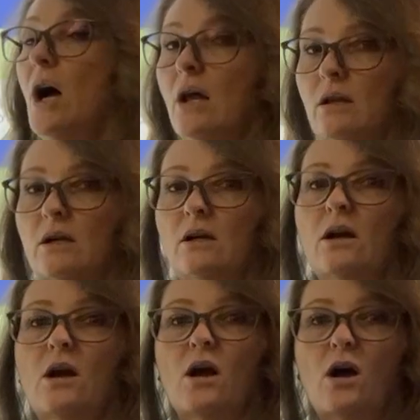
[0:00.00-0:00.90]
color
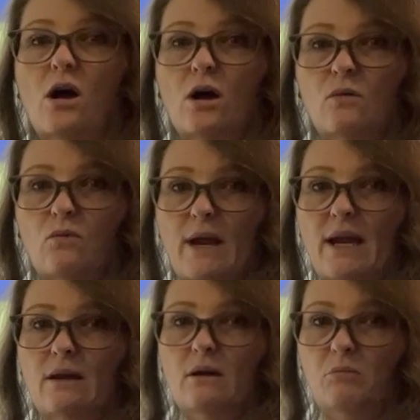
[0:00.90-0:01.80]
our
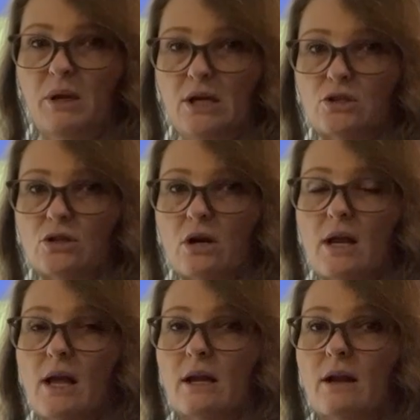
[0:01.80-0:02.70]
rain picture.
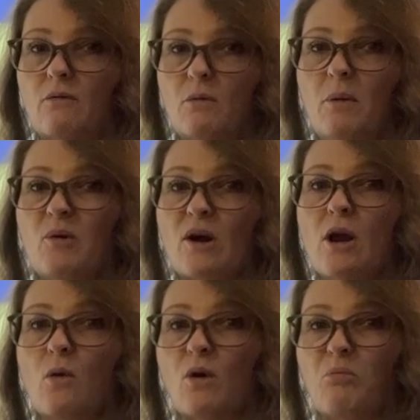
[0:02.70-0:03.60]
Now remember,
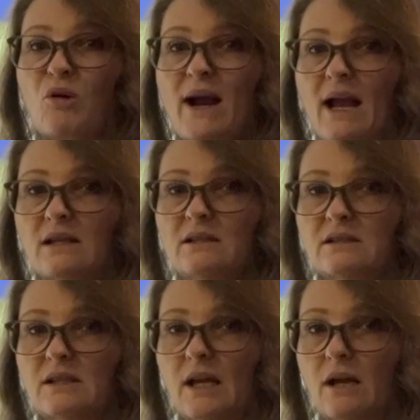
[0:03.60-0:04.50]
we're
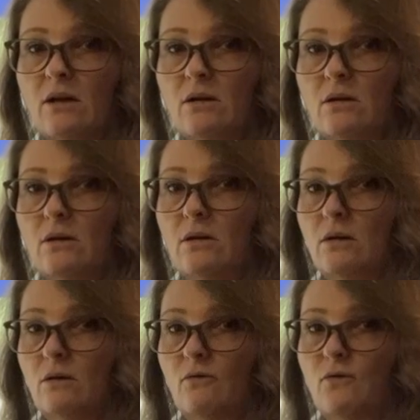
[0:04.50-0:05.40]
practicing
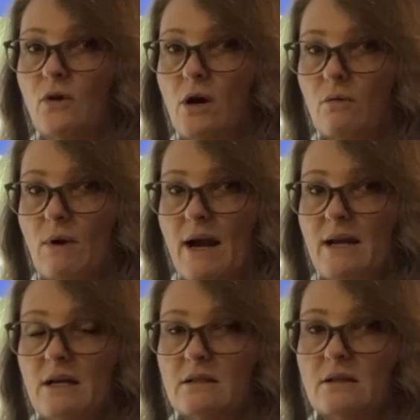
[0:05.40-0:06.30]
for our
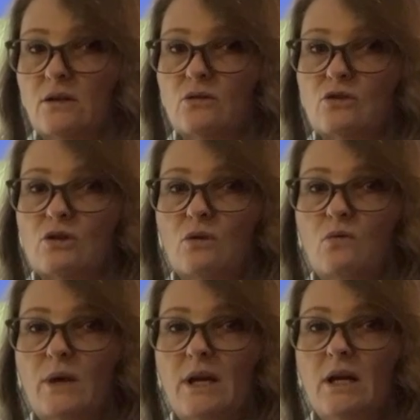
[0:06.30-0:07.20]
writing skills, so
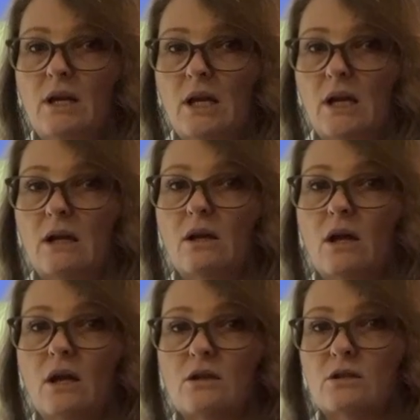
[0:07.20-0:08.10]
we need
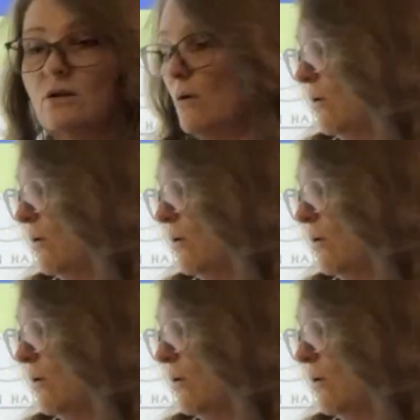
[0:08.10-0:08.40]
to